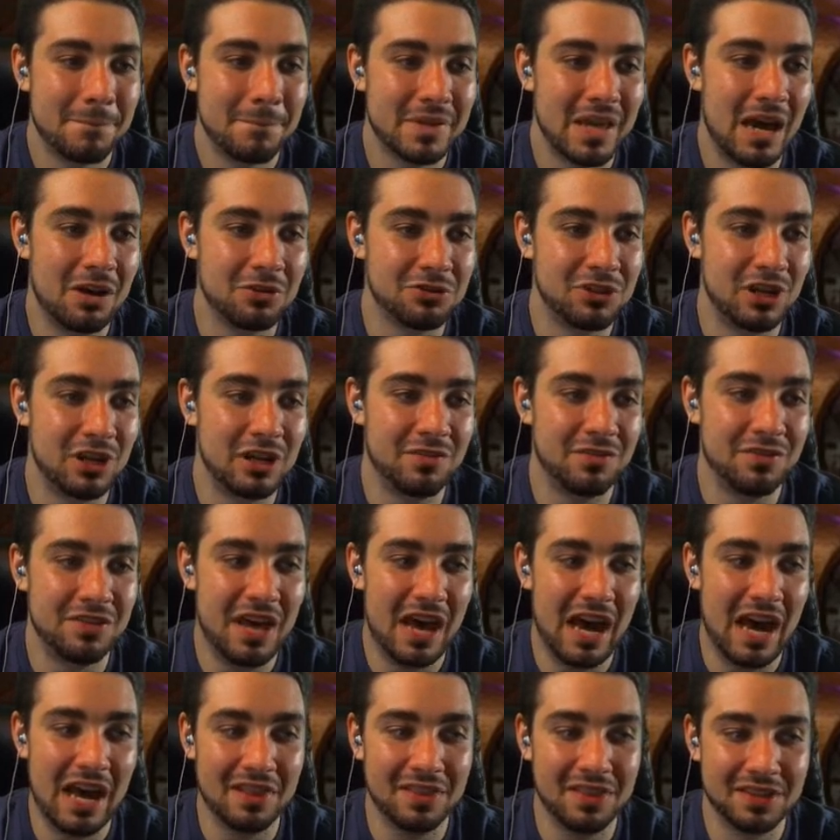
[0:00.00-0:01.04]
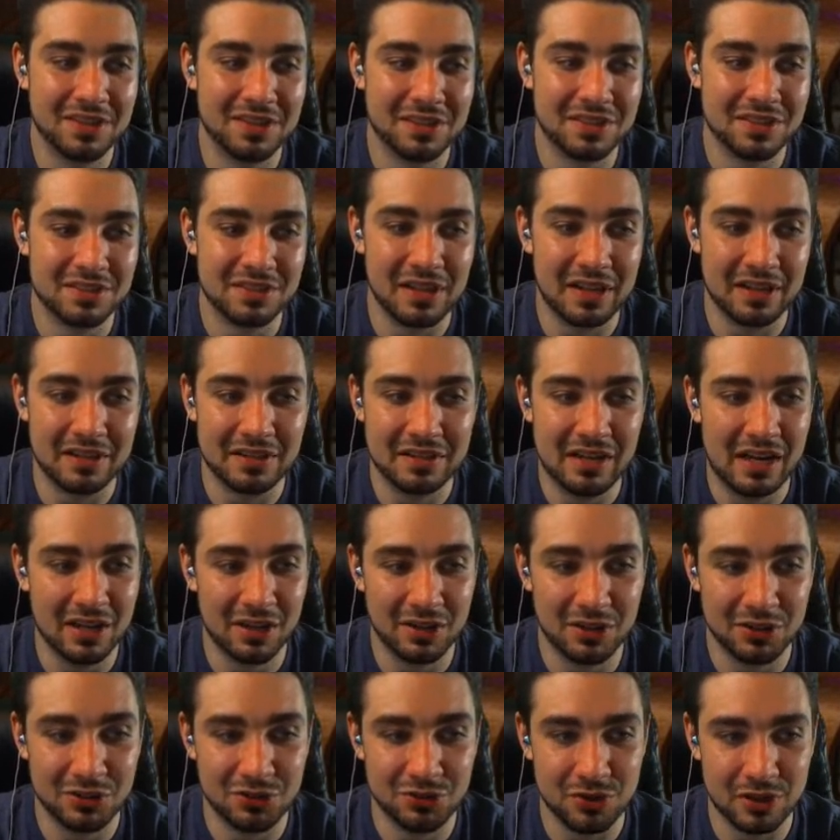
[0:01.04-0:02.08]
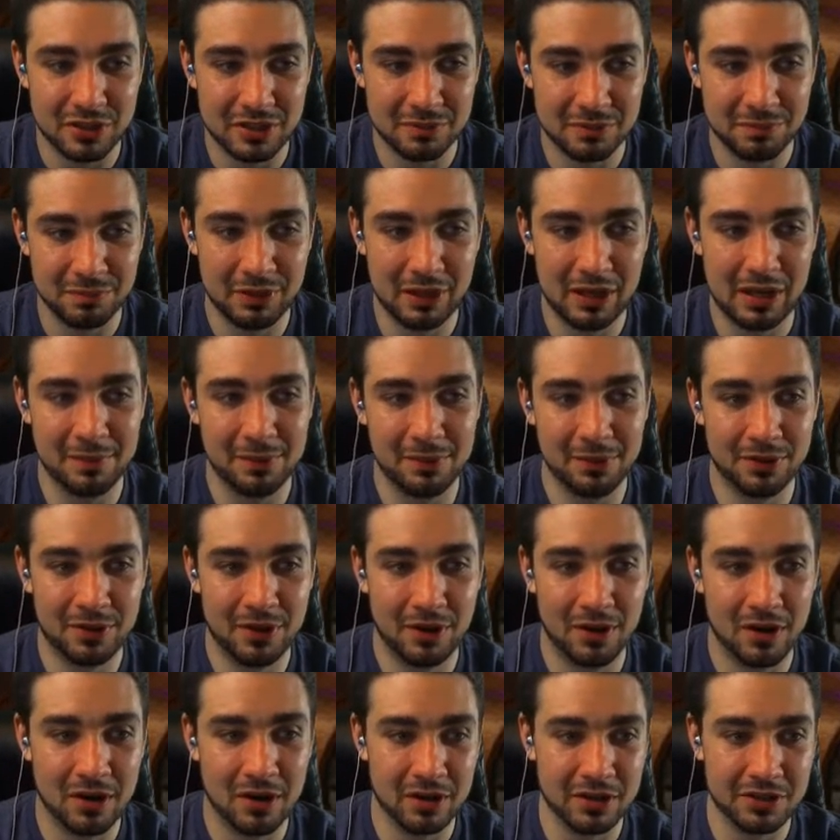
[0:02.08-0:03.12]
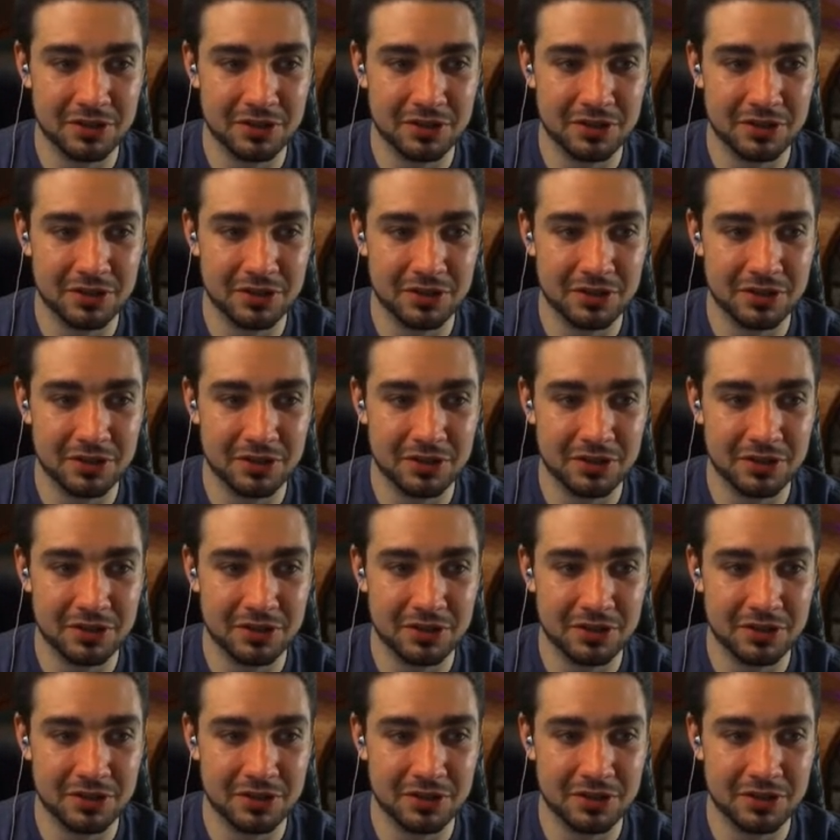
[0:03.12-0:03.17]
Outside of that, this is like not a constructed playable card.